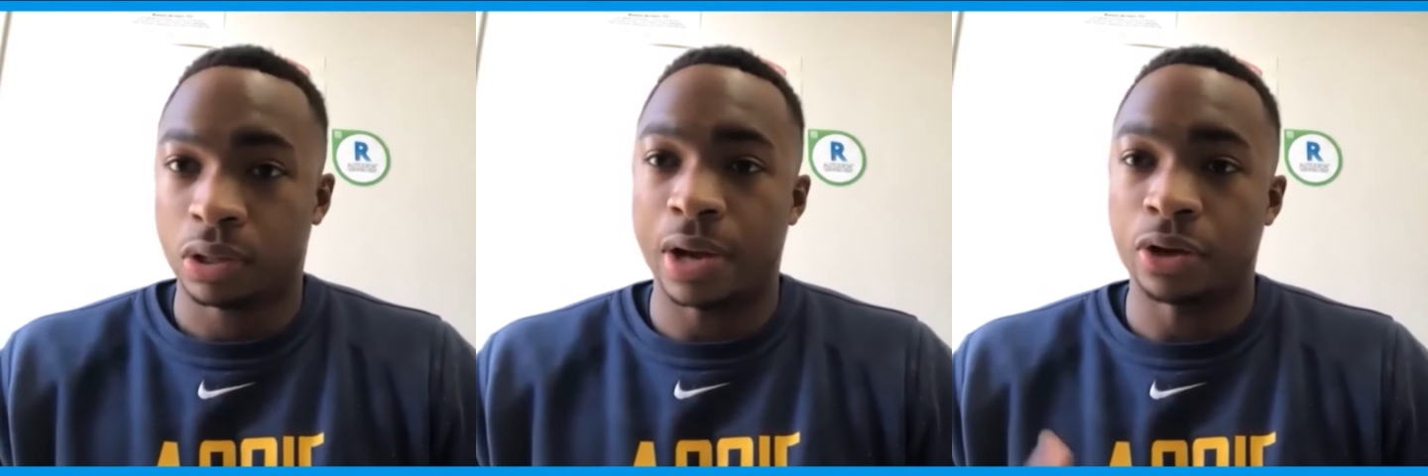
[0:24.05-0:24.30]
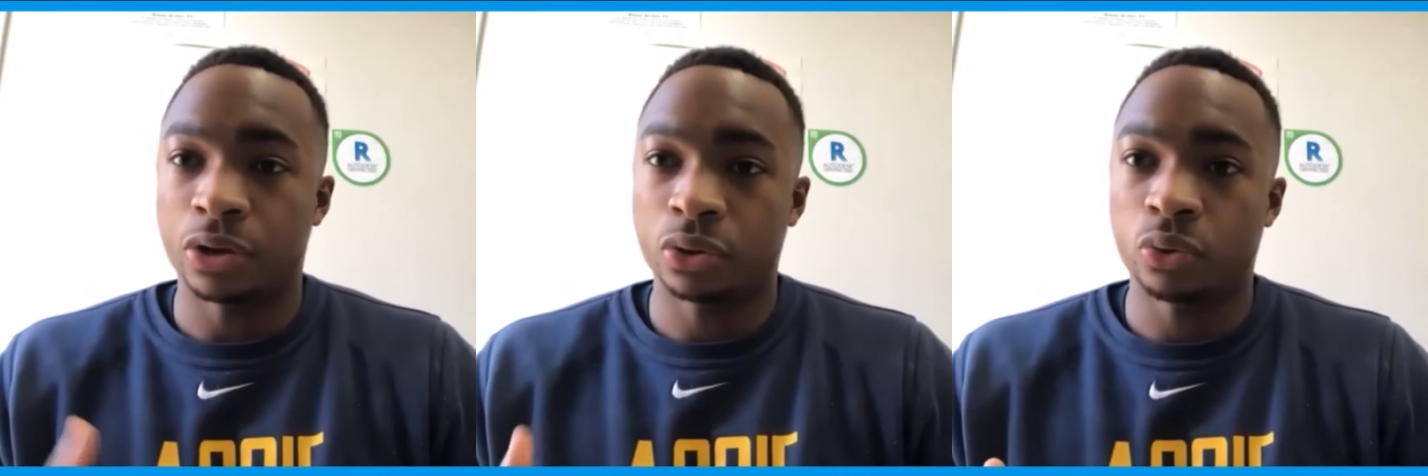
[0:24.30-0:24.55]
I
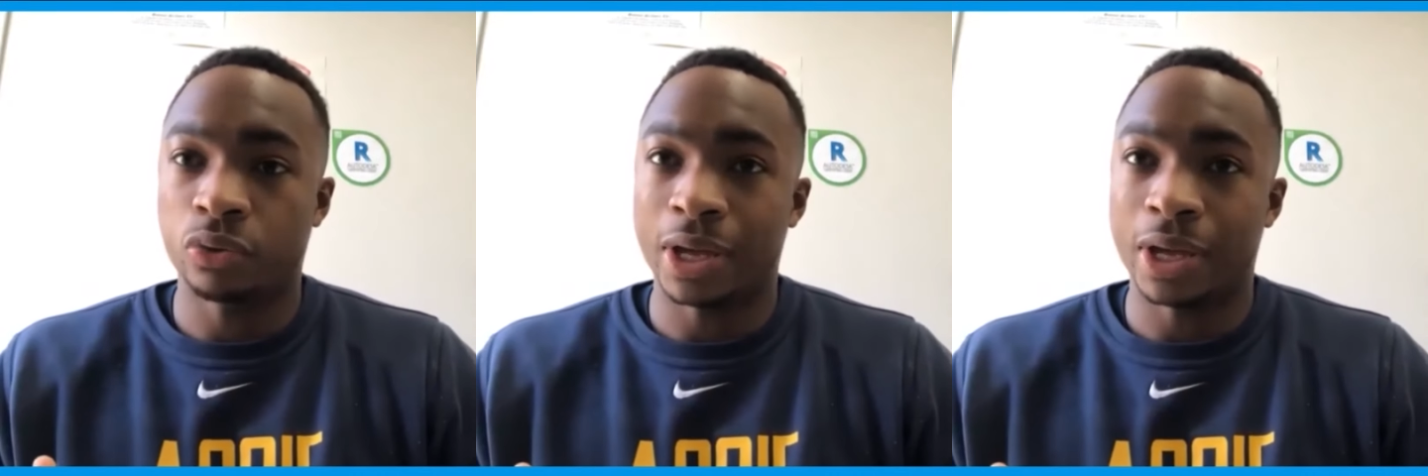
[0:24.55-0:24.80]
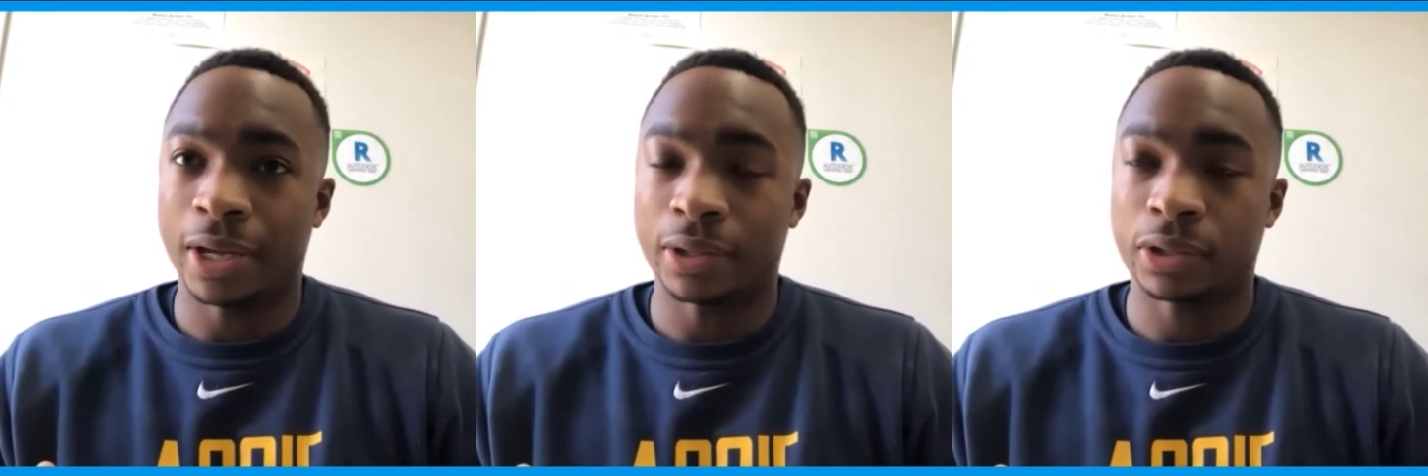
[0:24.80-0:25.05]
knew
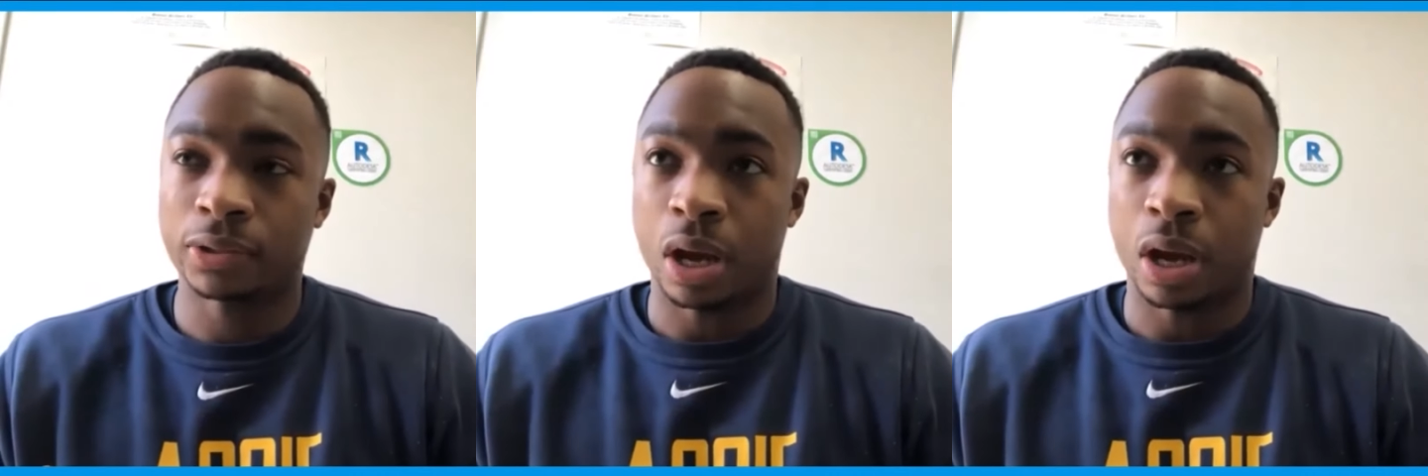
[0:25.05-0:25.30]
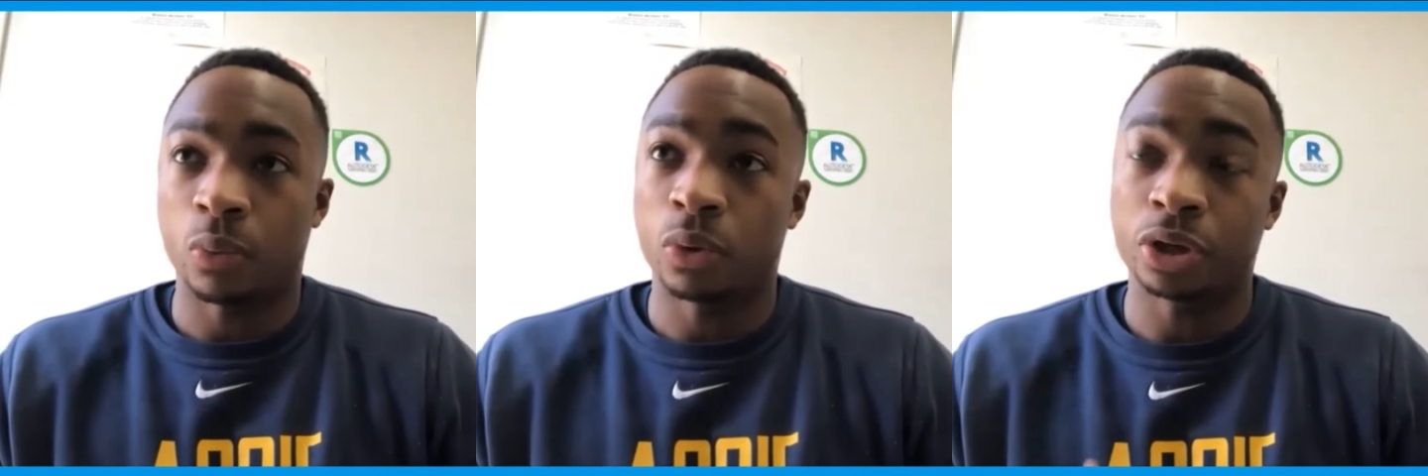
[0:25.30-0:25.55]
that
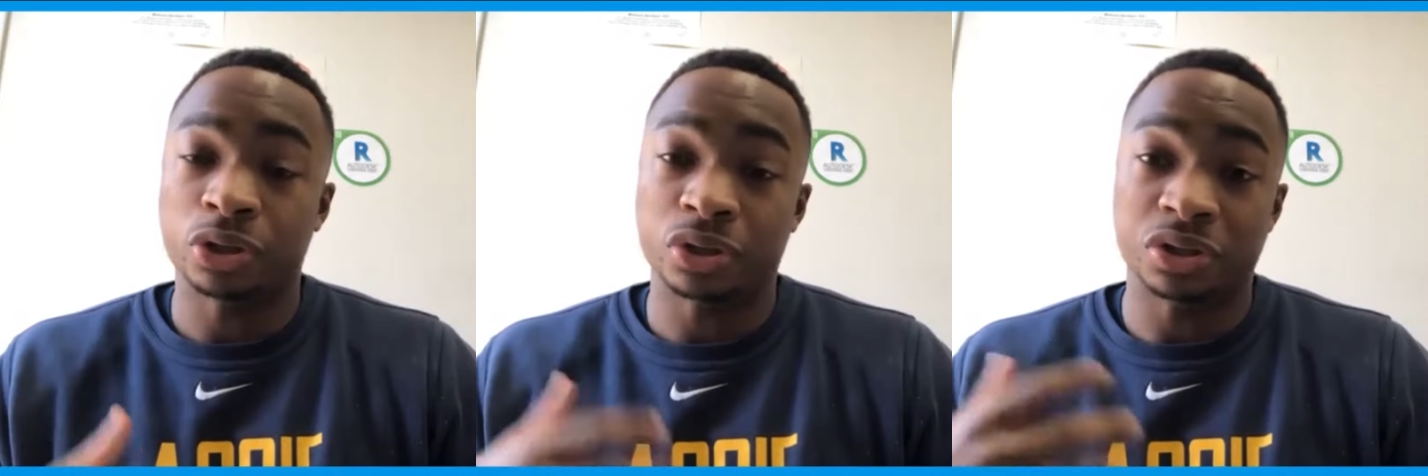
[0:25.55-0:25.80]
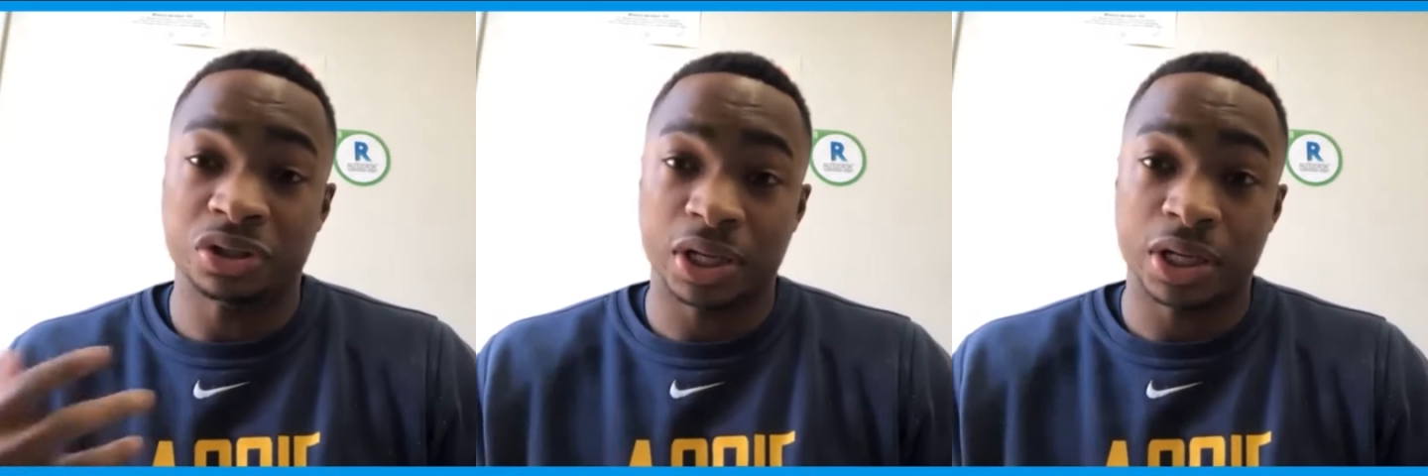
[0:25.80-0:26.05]
I wanted
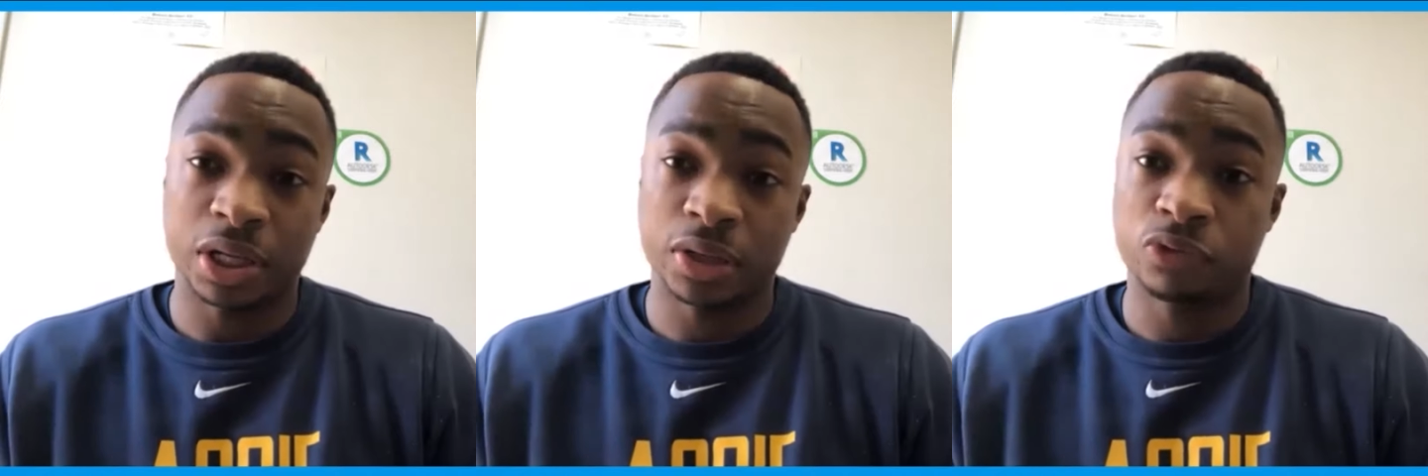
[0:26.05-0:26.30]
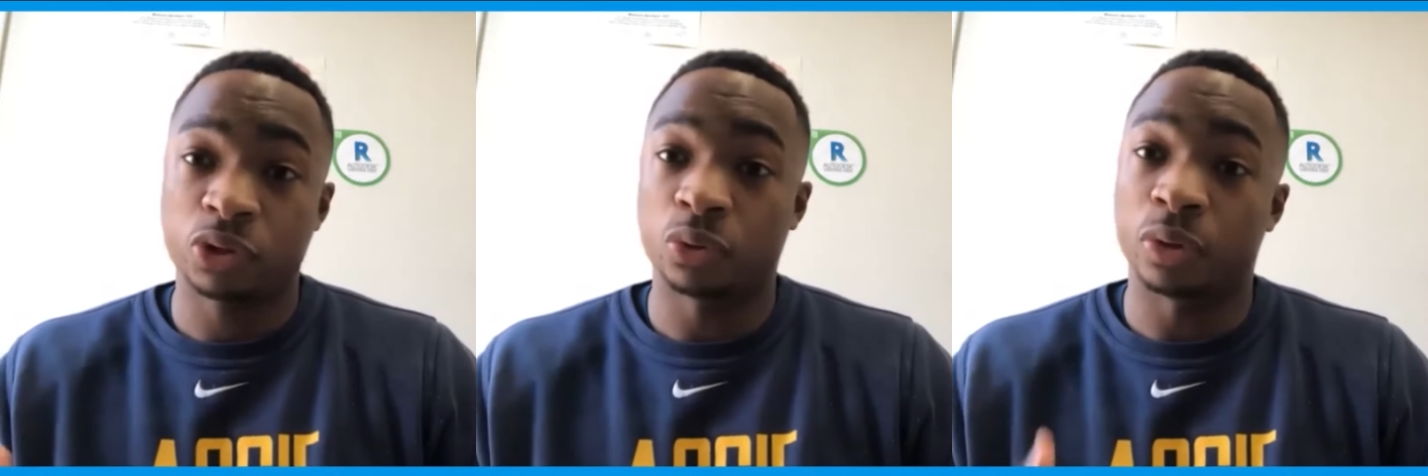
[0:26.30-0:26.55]
to
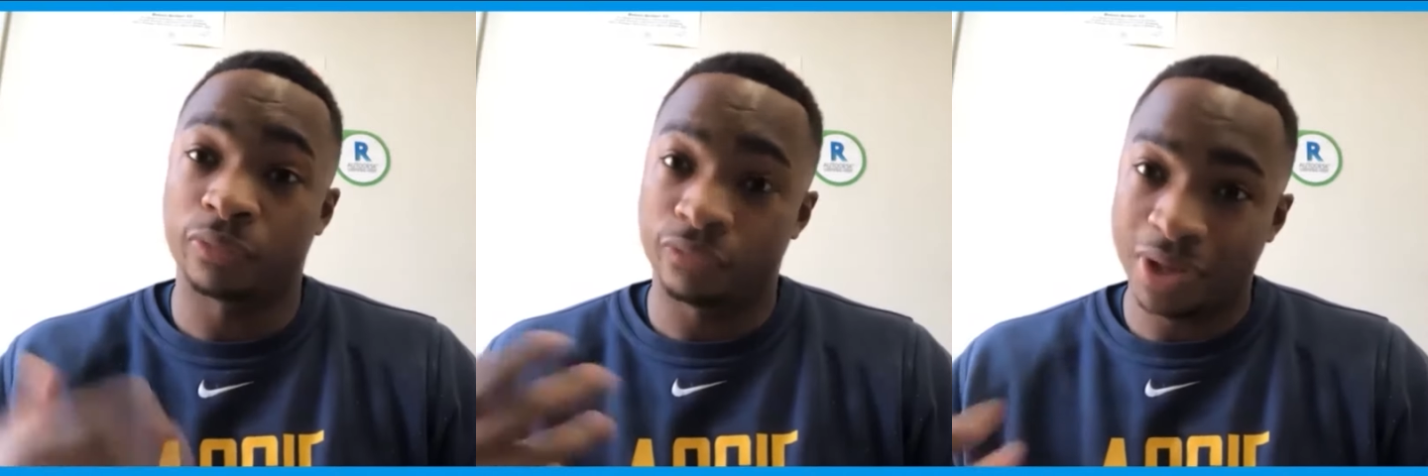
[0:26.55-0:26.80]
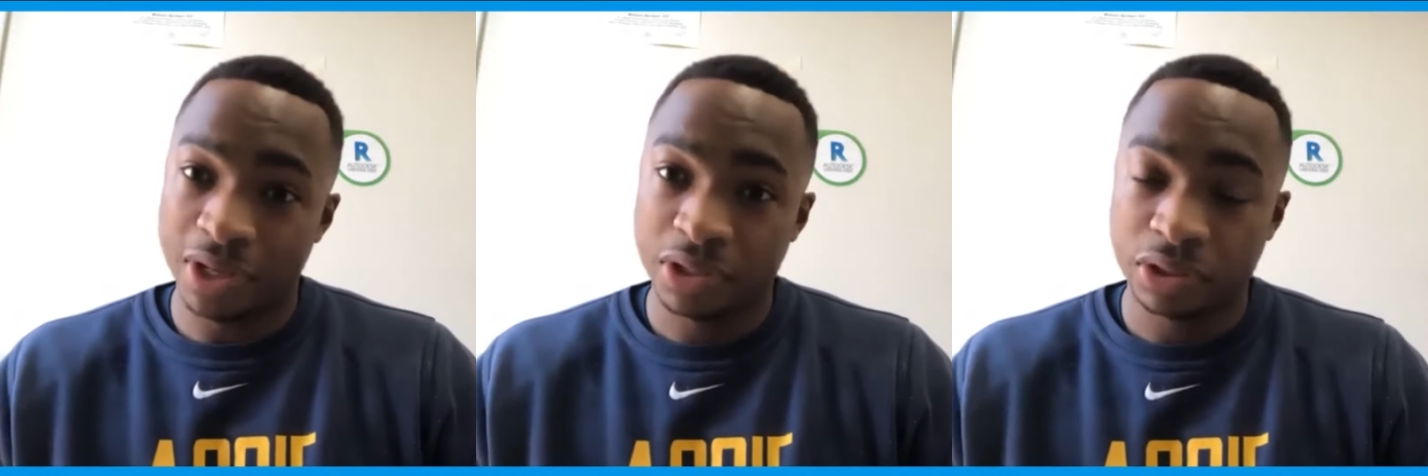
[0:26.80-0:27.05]
save, to
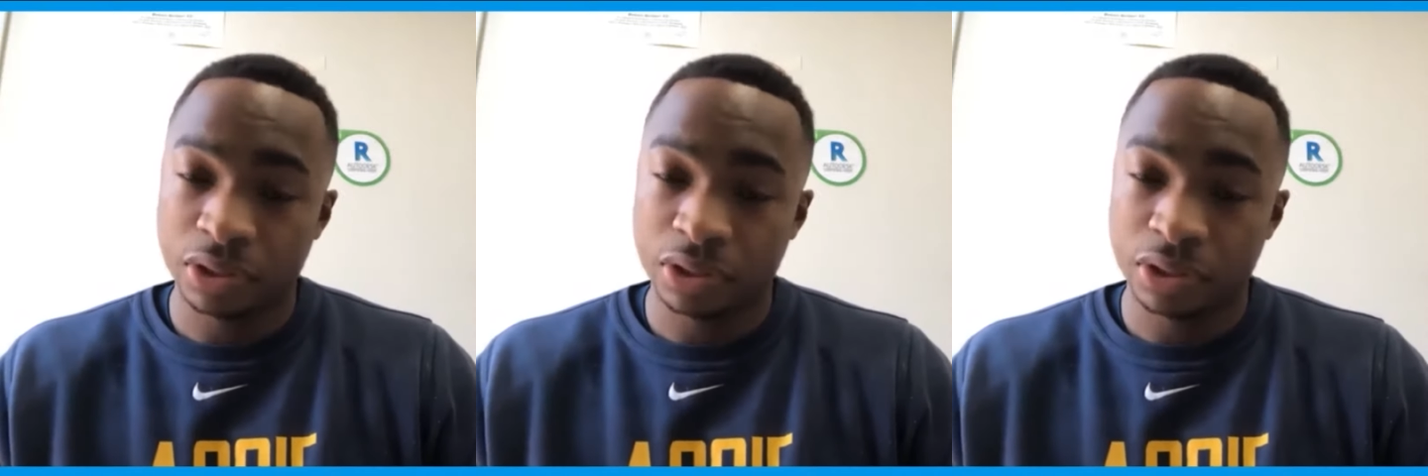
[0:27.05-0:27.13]
invest.